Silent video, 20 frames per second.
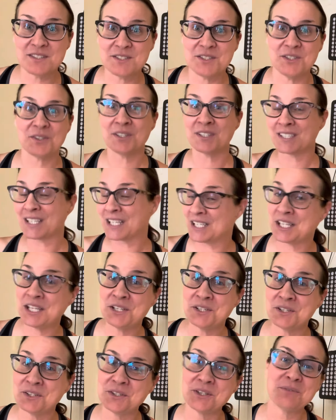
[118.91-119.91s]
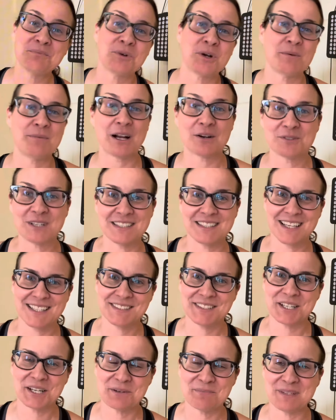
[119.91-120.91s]
so you can continue to learn more about red light
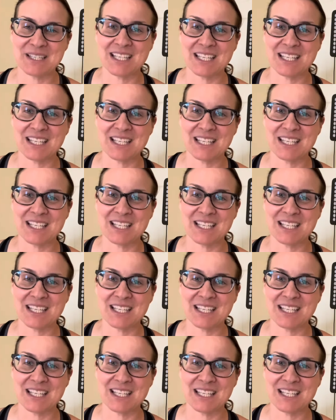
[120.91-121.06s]
therapy.